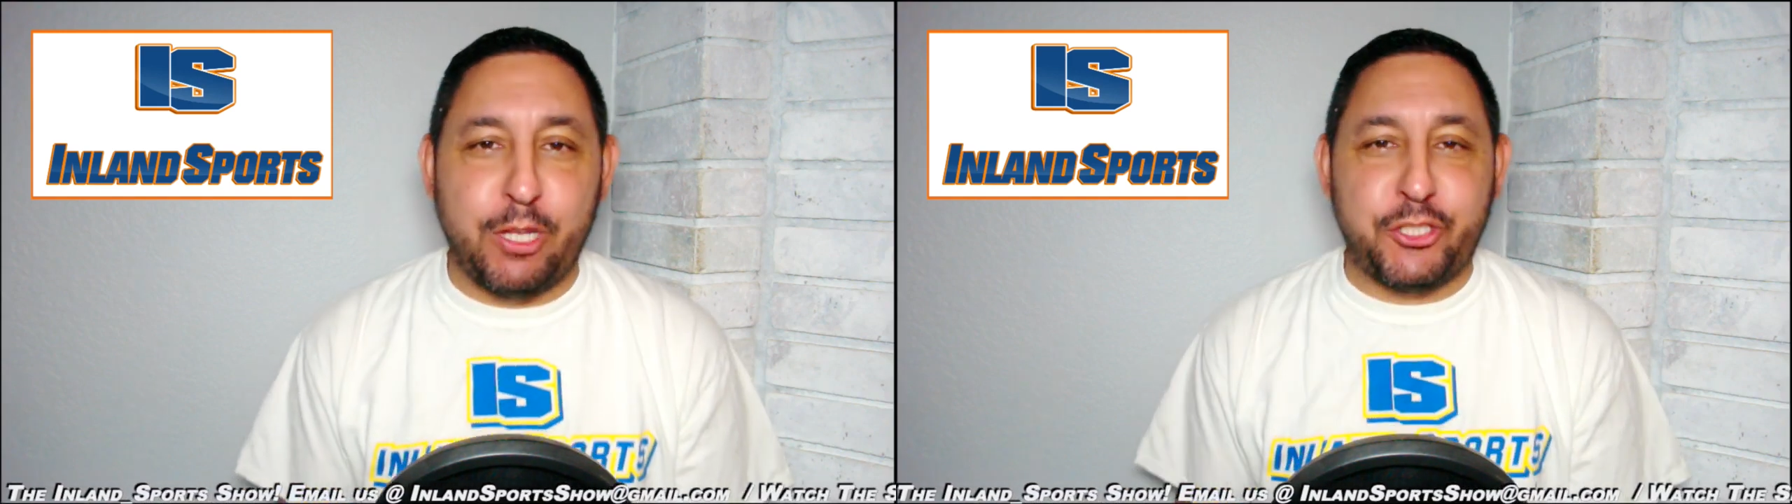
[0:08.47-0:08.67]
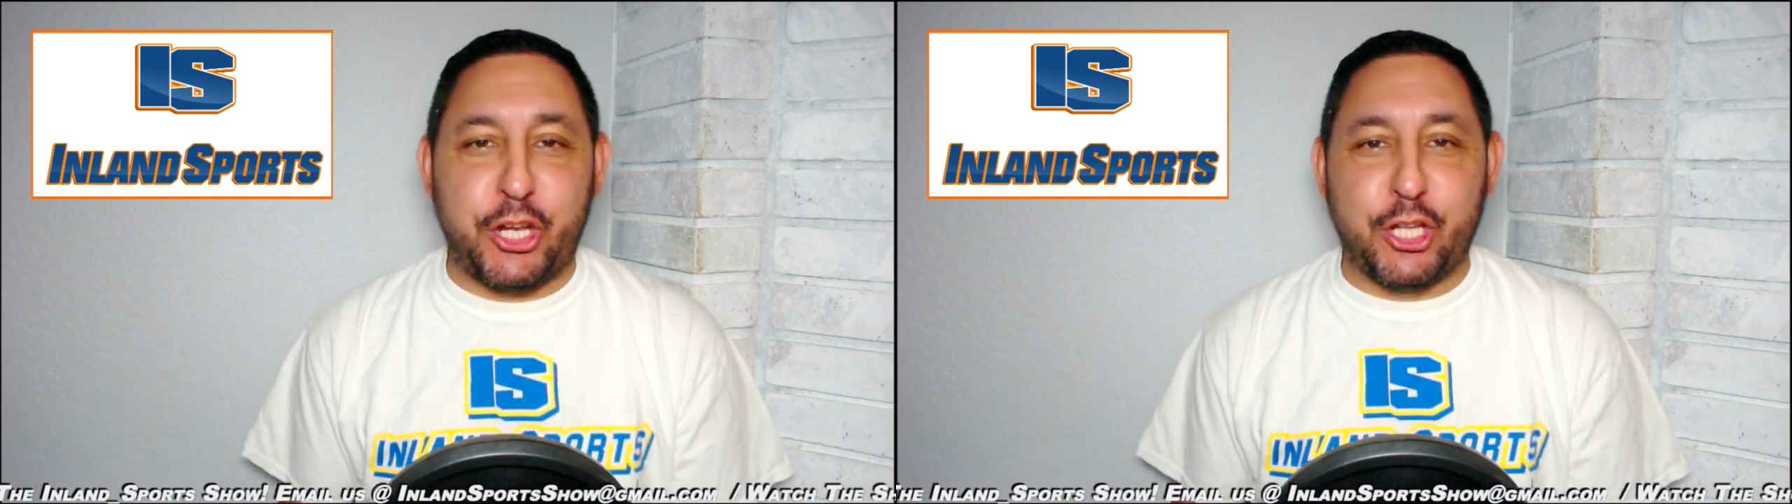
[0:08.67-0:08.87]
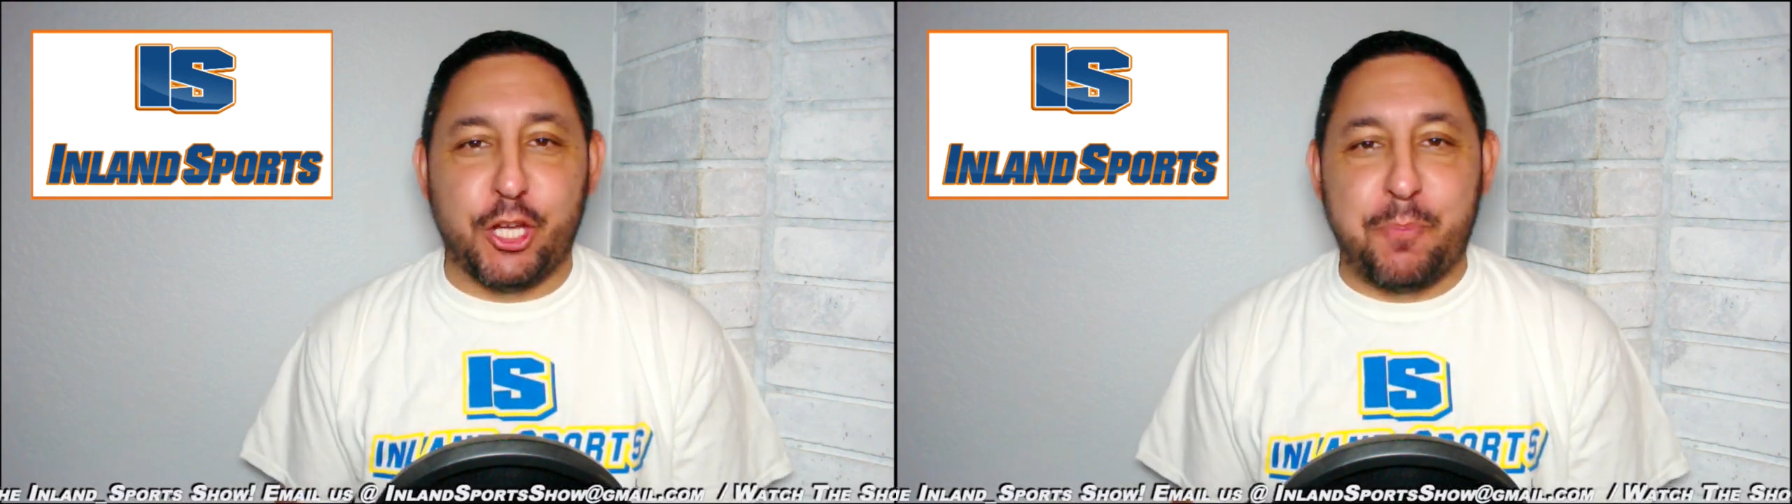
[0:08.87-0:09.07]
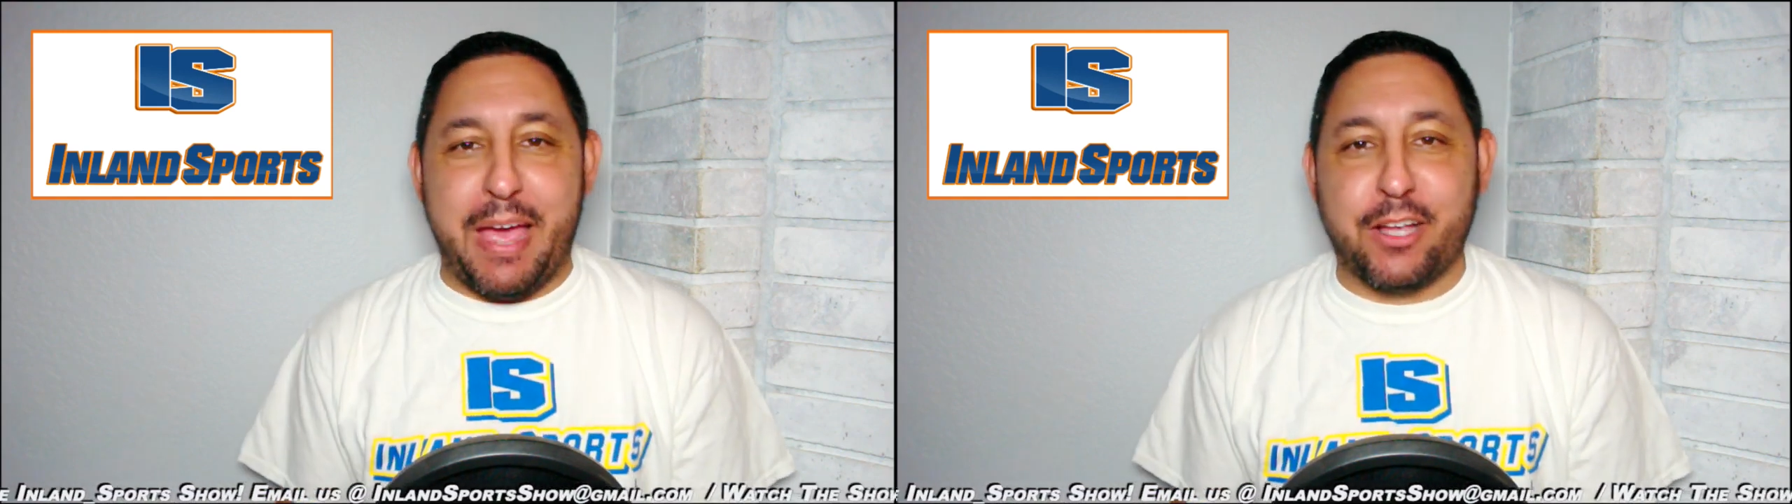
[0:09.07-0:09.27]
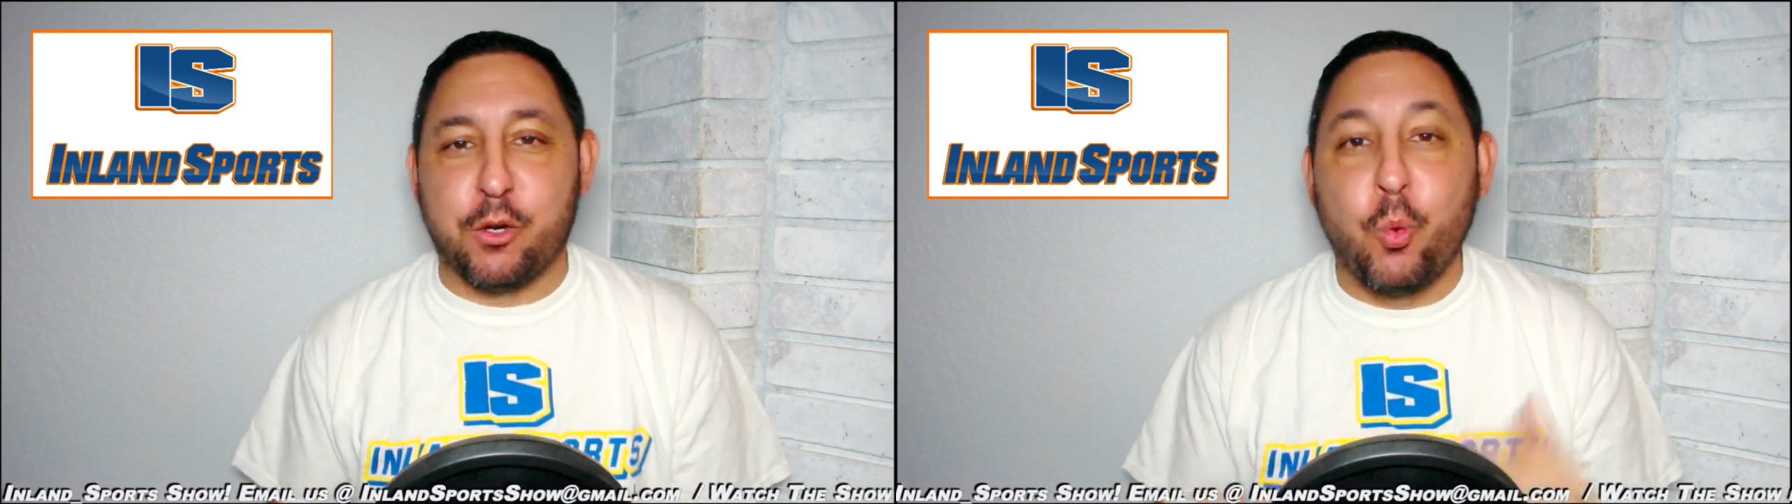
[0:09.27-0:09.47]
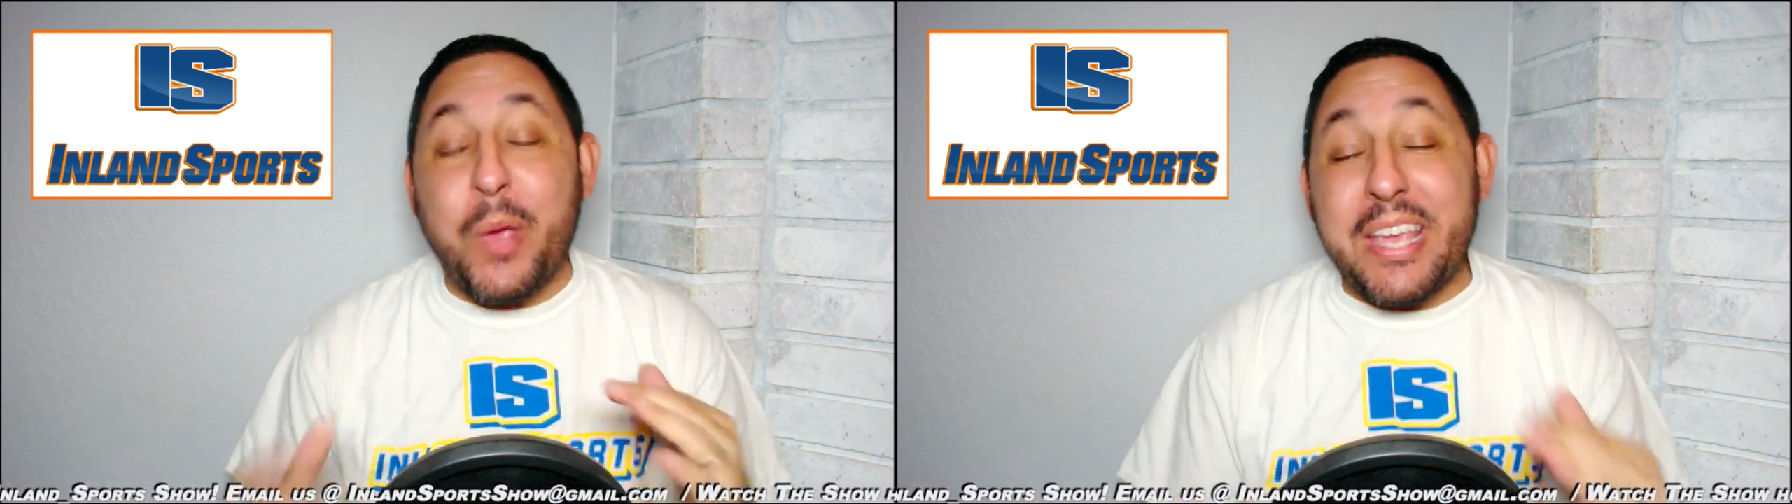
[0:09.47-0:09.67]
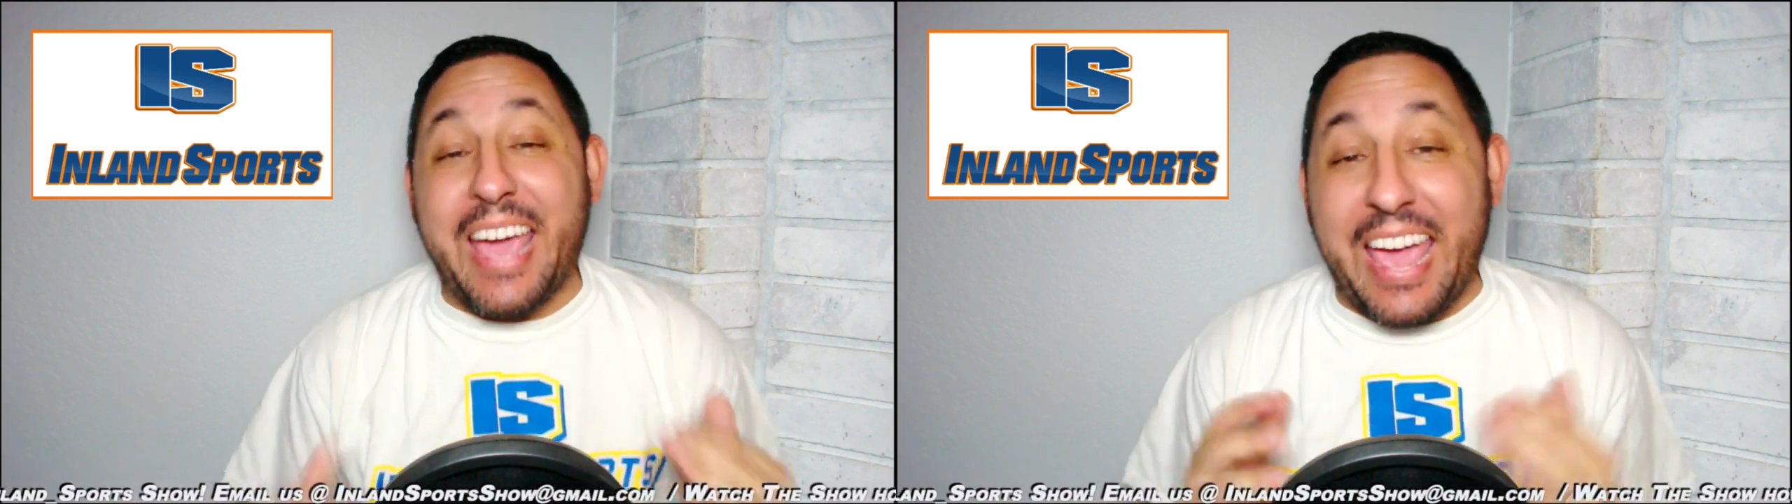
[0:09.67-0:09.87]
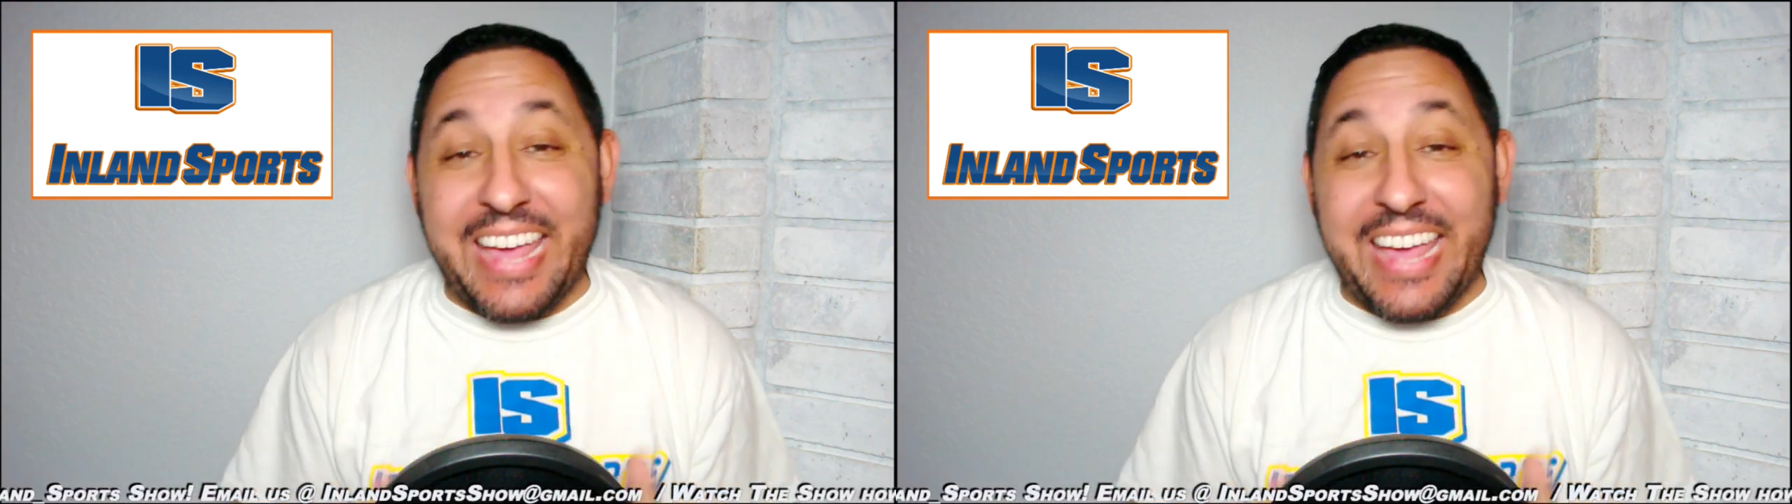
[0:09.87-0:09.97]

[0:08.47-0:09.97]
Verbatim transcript: Let's take a look back on week